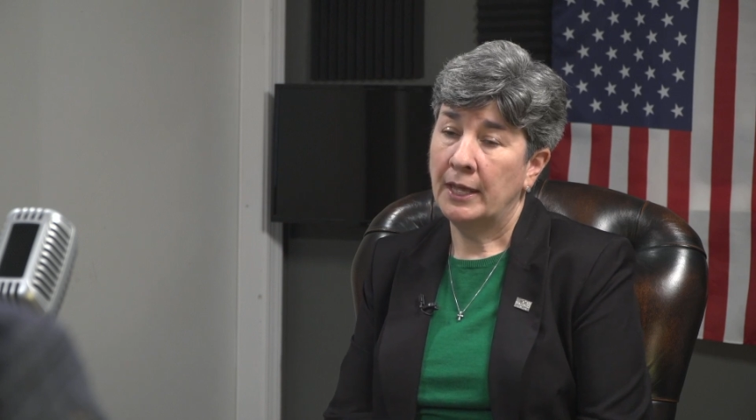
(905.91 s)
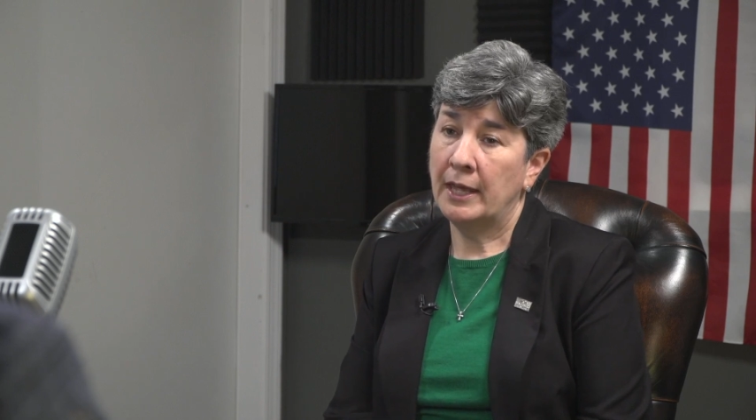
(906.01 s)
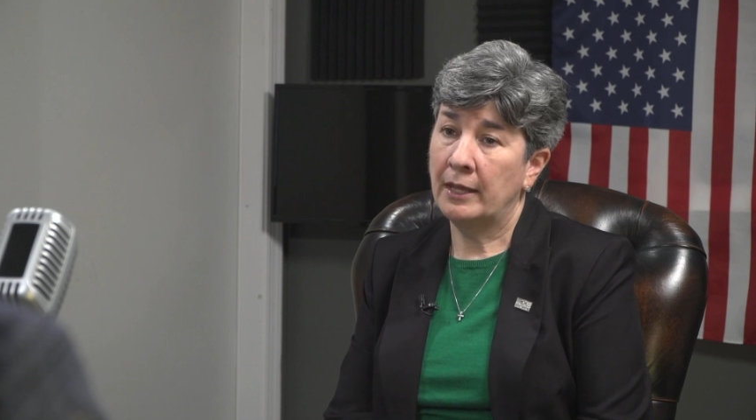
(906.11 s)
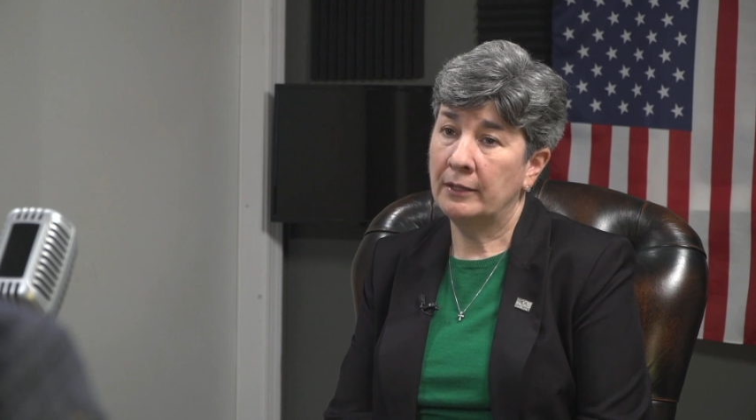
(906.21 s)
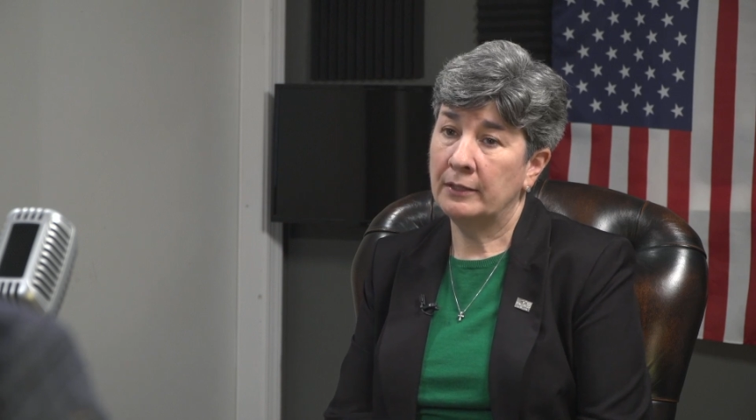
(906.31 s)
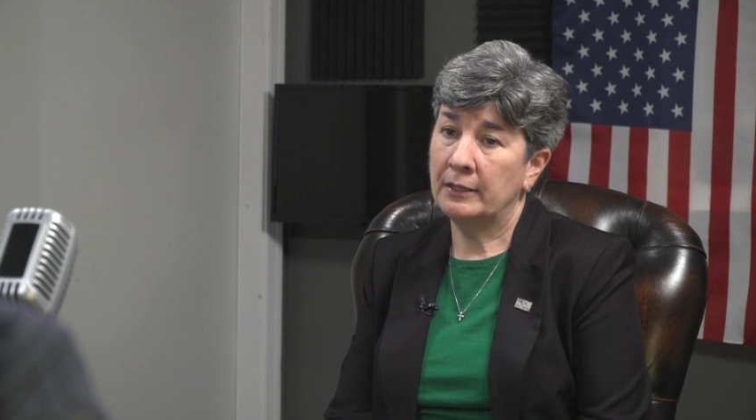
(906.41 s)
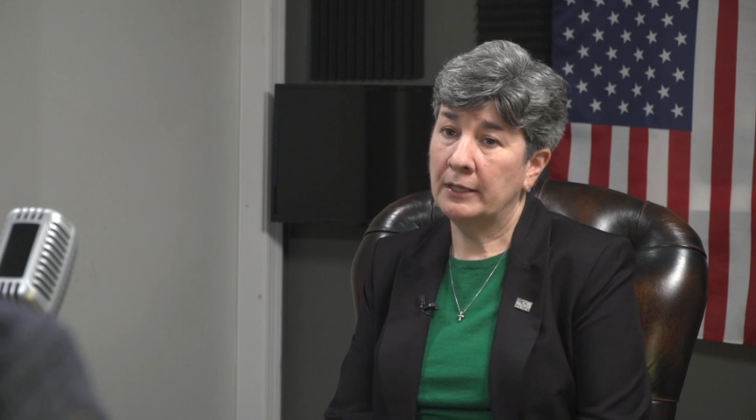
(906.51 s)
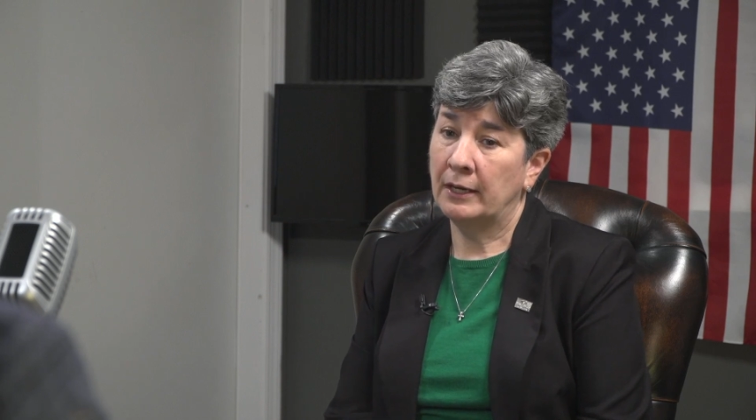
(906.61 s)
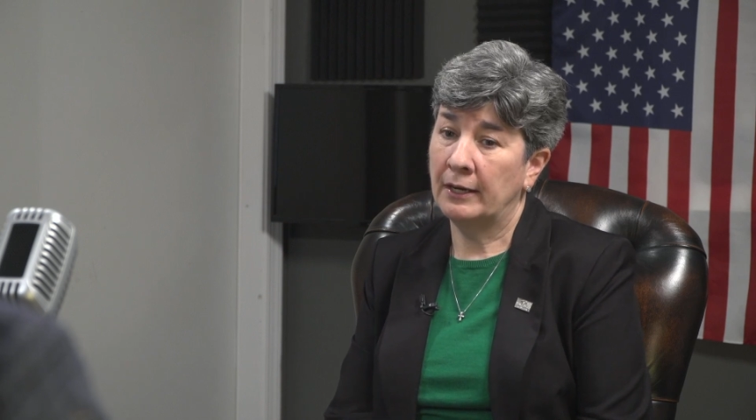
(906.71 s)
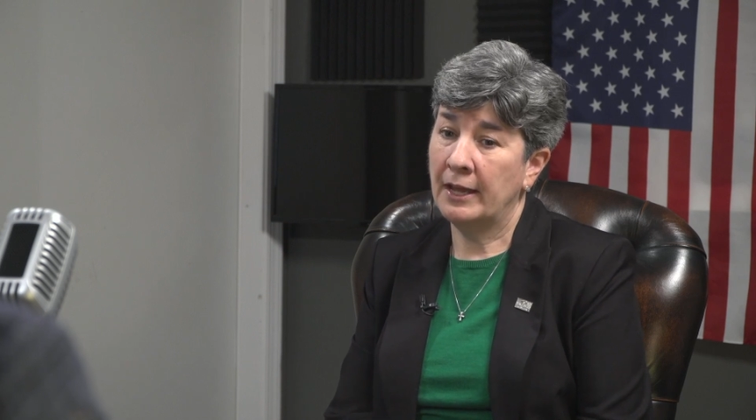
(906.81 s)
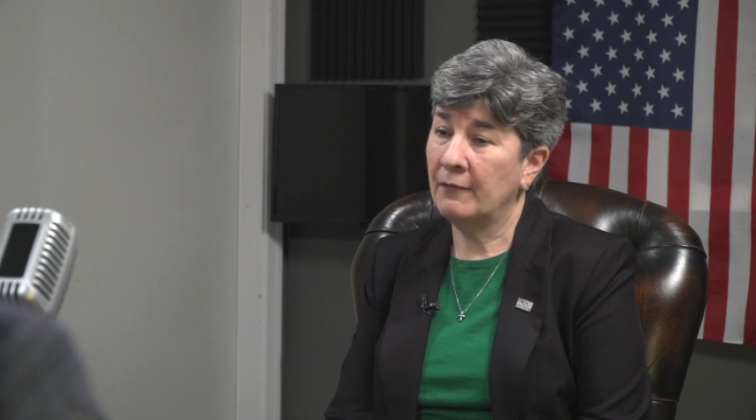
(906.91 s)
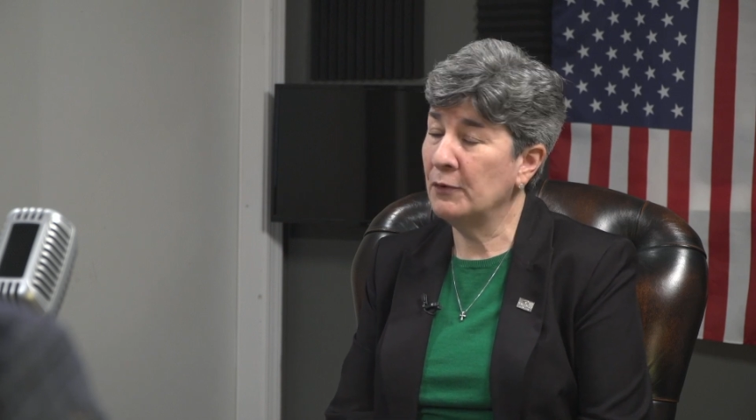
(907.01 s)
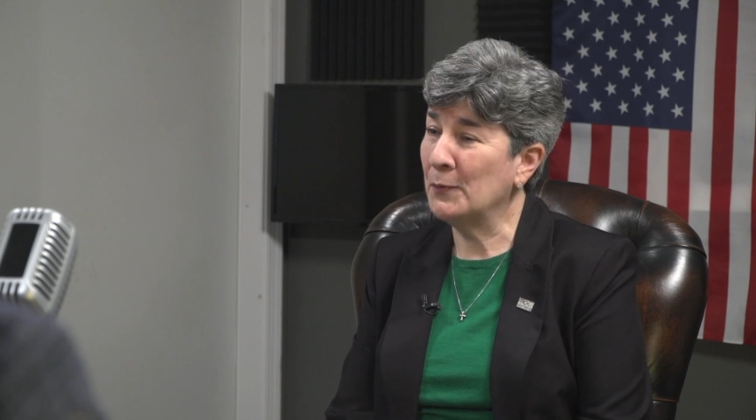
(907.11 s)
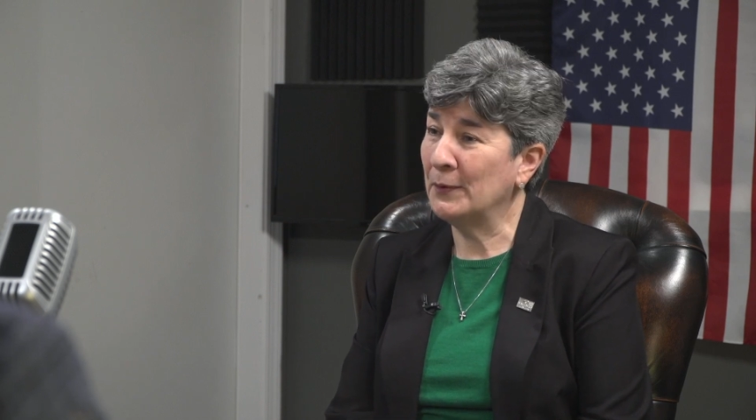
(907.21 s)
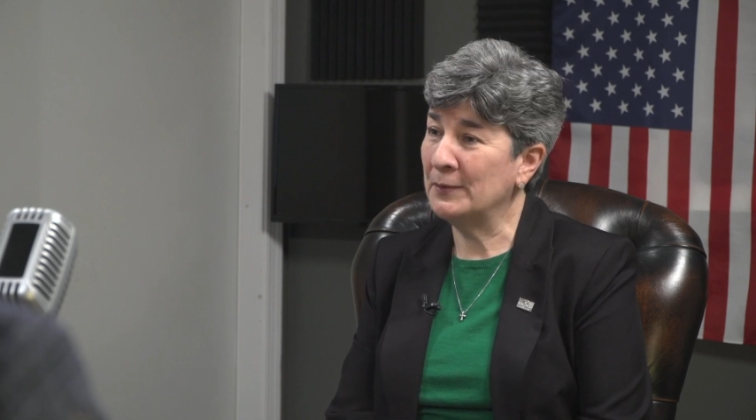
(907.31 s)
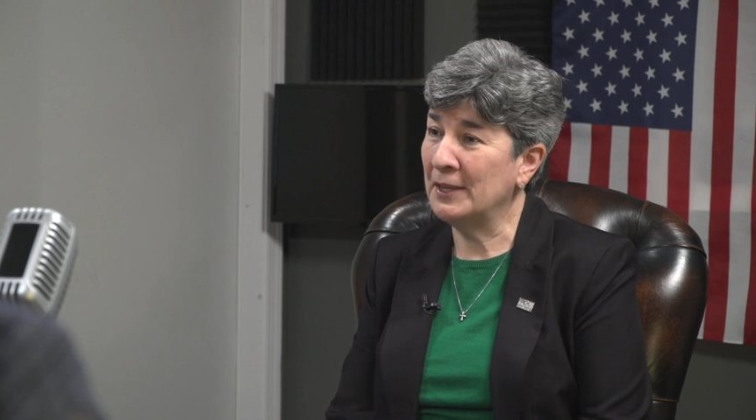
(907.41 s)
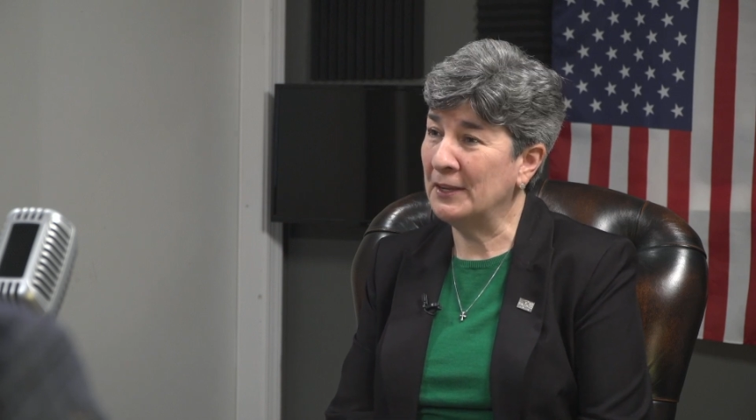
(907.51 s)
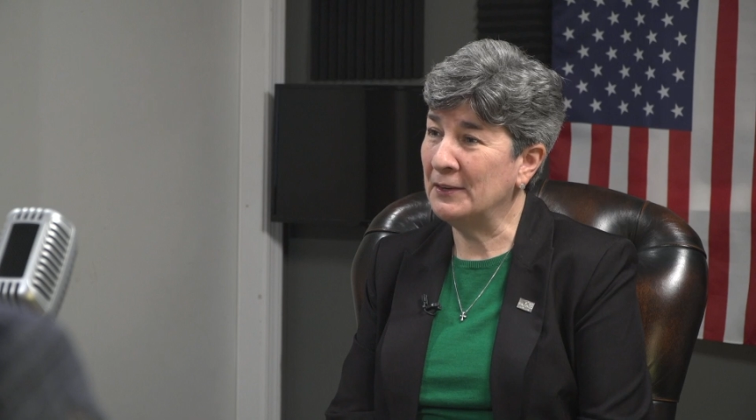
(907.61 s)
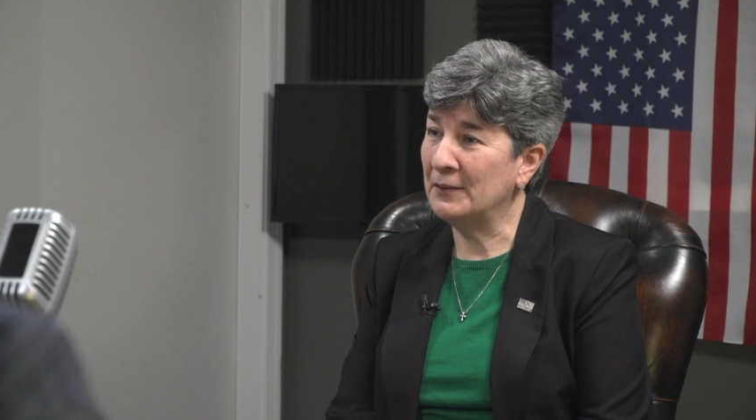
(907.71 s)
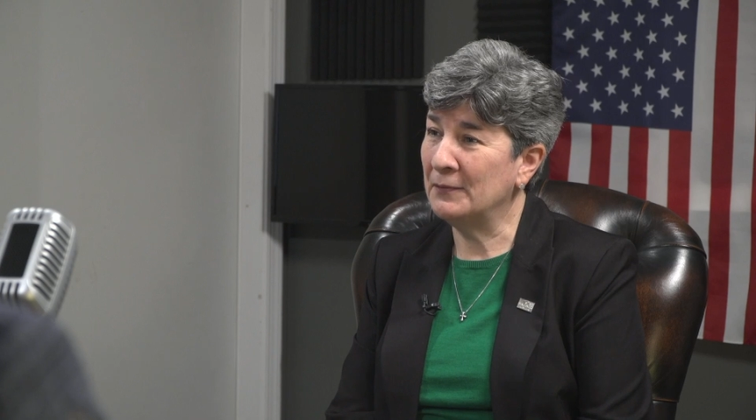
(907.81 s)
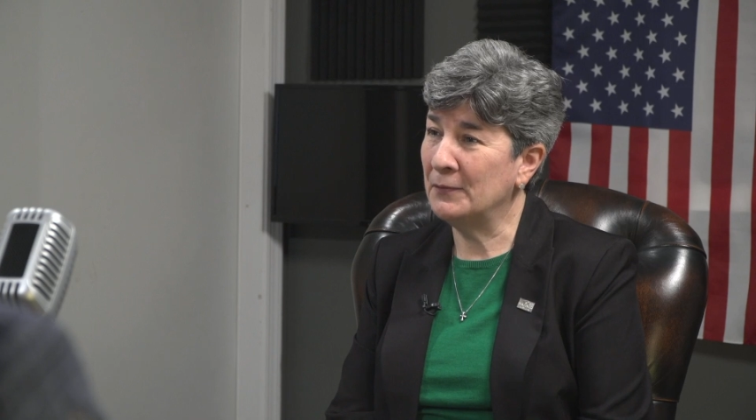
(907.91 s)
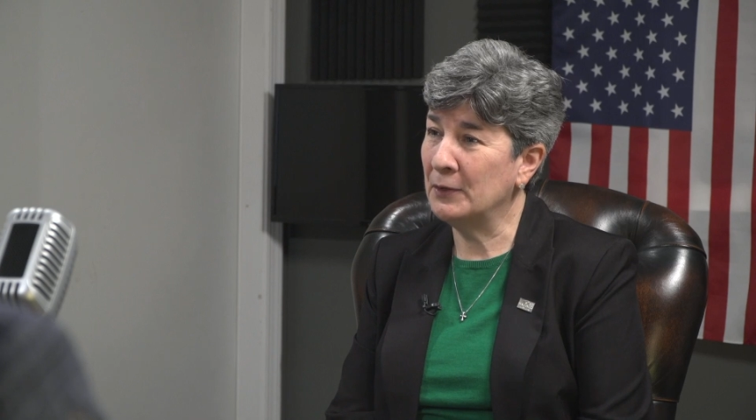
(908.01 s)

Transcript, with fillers: and uh, everyone then